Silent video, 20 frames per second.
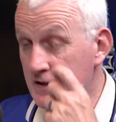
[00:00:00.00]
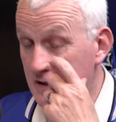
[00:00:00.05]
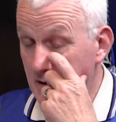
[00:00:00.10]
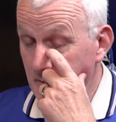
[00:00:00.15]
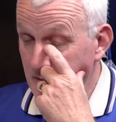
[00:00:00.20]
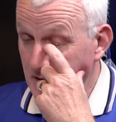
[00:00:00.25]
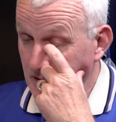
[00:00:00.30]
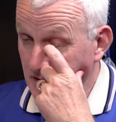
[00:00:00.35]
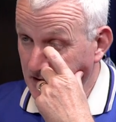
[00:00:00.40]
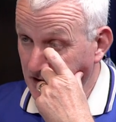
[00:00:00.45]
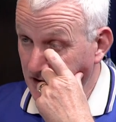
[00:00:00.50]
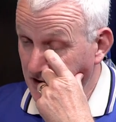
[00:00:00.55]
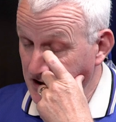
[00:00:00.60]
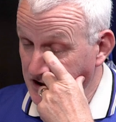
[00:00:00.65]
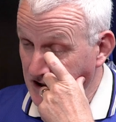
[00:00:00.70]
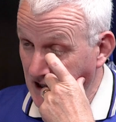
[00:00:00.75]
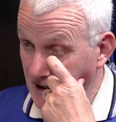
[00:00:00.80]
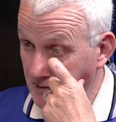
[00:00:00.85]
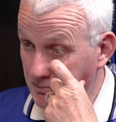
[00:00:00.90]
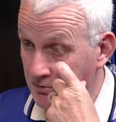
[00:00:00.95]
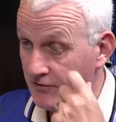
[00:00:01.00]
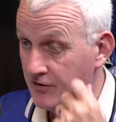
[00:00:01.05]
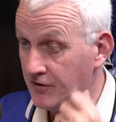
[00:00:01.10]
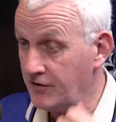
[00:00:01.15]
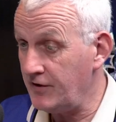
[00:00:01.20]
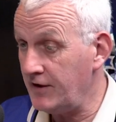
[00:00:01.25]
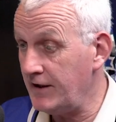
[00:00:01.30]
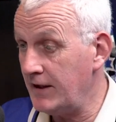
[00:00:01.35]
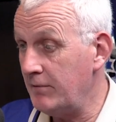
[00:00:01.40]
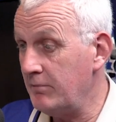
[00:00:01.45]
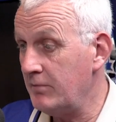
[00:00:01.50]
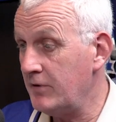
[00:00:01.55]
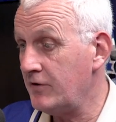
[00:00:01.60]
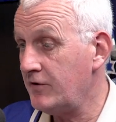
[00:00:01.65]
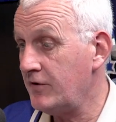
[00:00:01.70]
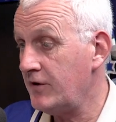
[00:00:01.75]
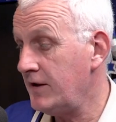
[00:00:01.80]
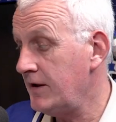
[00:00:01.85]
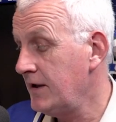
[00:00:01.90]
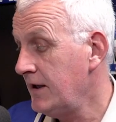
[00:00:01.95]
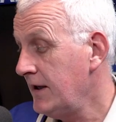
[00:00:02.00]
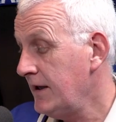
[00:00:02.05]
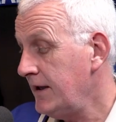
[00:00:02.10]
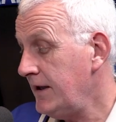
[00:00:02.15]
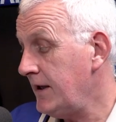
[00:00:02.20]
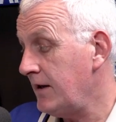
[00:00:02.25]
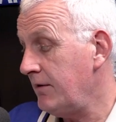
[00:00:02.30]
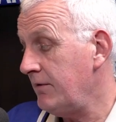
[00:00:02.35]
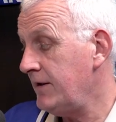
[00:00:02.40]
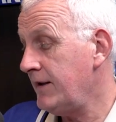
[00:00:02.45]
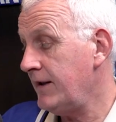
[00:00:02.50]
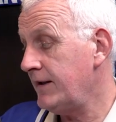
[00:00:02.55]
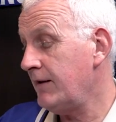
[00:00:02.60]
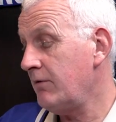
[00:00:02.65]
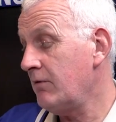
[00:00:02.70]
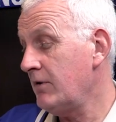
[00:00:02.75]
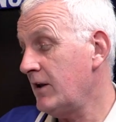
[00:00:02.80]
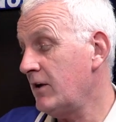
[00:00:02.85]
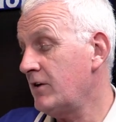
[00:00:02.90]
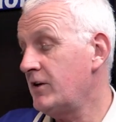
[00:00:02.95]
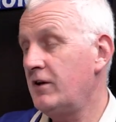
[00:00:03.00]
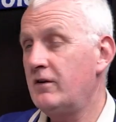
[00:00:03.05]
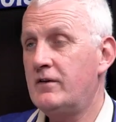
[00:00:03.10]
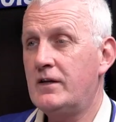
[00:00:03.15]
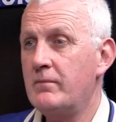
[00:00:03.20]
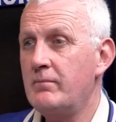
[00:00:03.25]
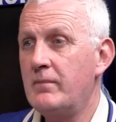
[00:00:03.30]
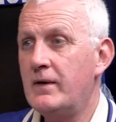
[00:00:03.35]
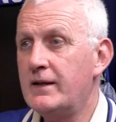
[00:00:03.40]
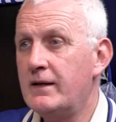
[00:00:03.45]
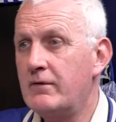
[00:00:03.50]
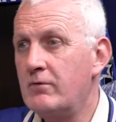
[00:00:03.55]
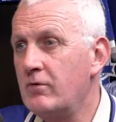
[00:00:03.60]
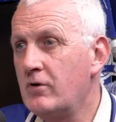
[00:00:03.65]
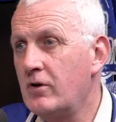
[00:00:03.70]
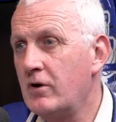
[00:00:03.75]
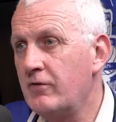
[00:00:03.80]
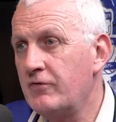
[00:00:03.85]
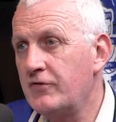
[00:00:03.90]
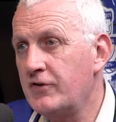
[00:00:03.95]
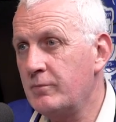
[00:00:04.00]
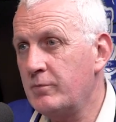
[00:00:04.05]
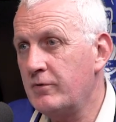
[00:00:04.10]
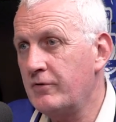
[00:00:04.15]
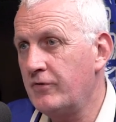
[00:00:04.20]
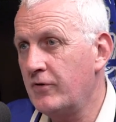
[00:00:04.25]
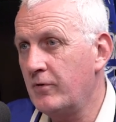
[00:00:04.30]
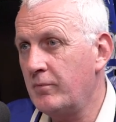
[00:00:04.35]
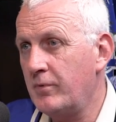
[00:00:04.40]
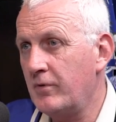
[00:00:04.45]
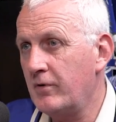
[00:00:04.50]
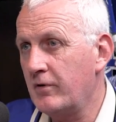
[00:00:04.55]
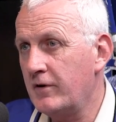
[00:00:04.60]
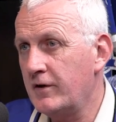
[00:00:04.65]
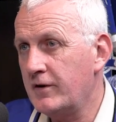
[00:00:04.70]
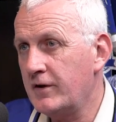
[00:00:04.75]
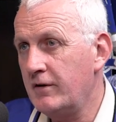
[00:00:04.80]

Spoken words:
And then we looked at the shape of the team. But, they're all, like you said, Matt, they're all comfortable footballers.